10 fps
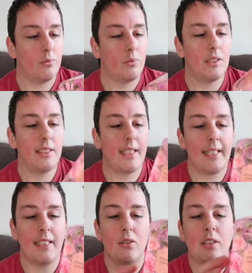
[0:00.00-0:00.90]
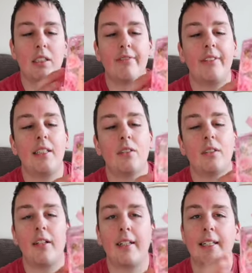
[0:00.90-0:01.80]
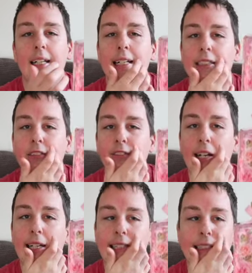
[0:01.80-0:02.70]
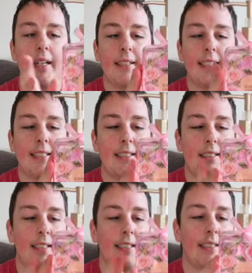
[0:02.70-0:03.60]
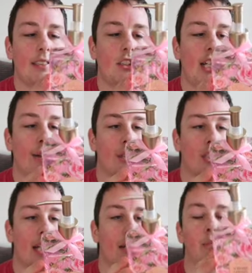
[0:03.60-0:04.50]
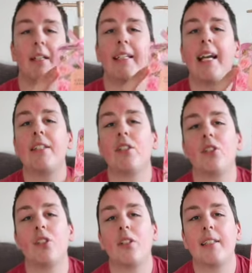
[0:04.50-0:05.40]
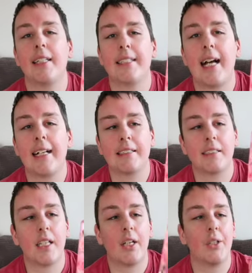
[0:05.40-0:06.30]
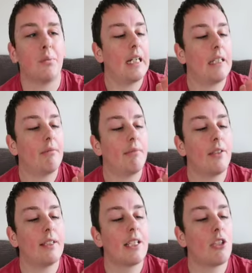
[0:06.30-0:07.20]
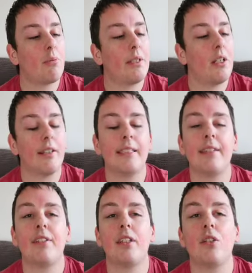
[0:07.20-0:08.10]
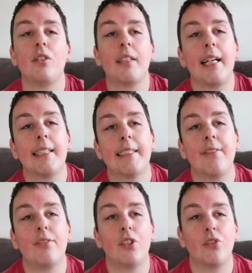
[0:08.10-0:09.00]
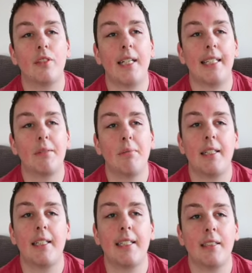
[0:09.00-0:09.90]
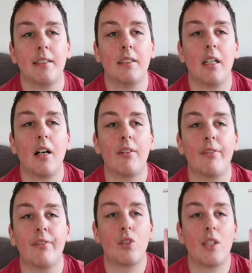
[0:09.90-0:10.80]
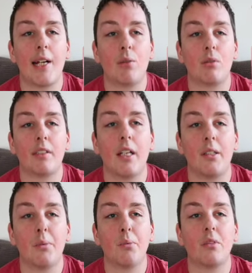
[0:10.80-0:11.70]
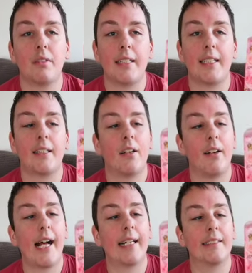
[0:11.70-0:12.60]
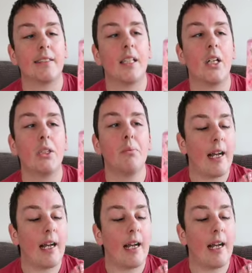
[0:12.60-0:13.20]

Once again, it looks lovely, it looks like glass effect. And this is shower gel, but again, you could use it as hand soap. It would actually be nice if you could get 780 millilitres of gel soap, wouldn't it? Like hand soap.